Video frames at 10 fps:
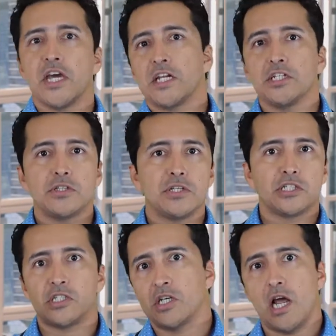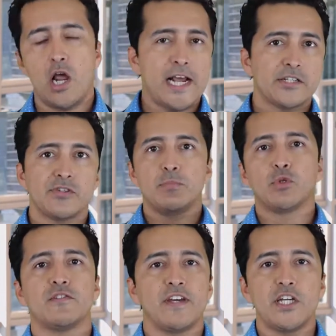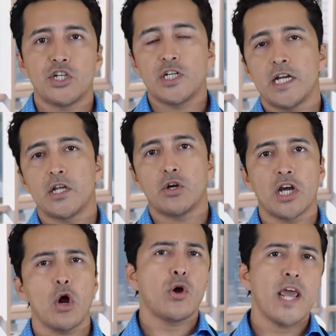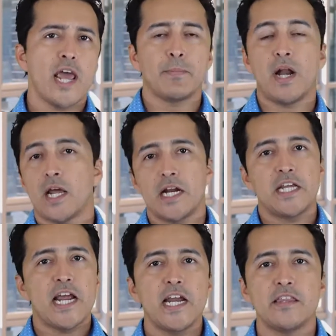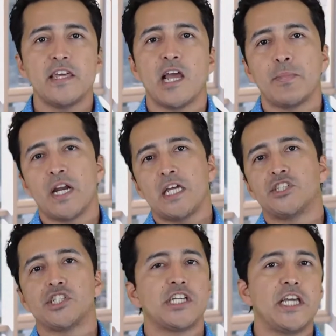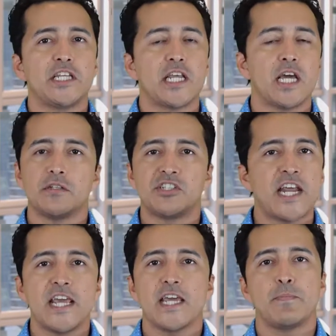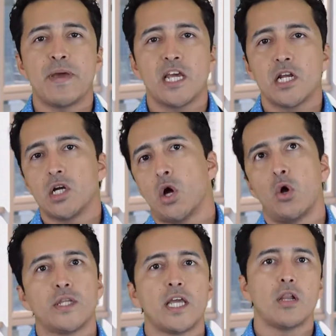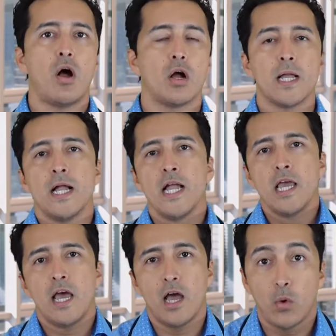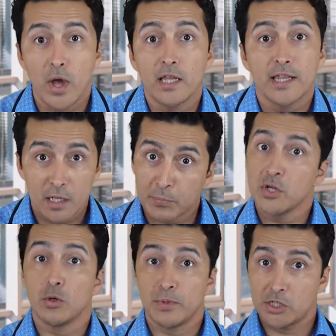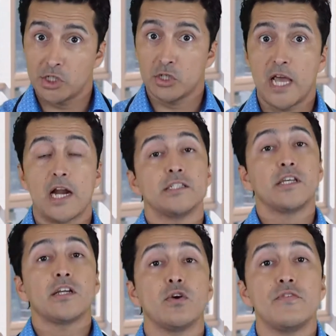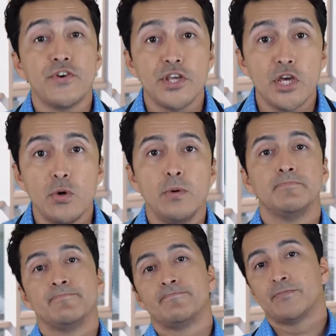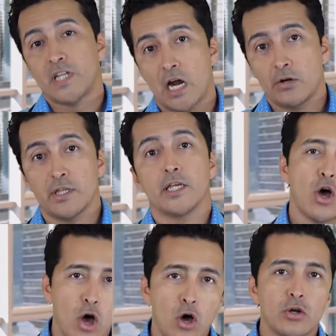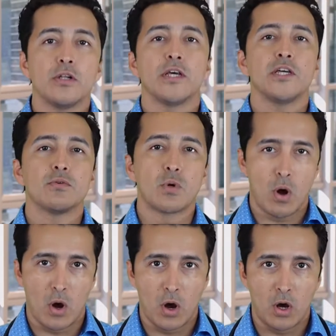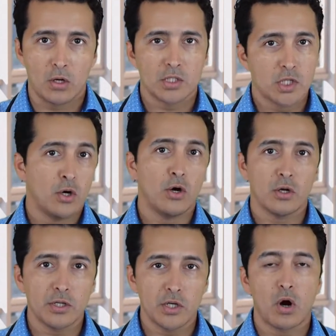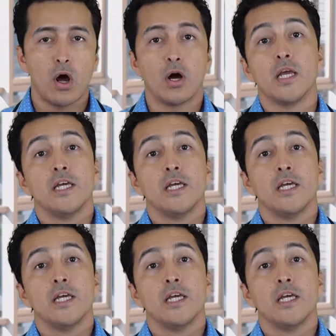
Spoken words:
into this extreme motivation, and you're like, okay, I'm not going to eat anything, I'm going to just eat steak and bacon all day long. Well, that brings your blood sugar down. Is that good for you? Not really. Totally wrong. Totally wrong.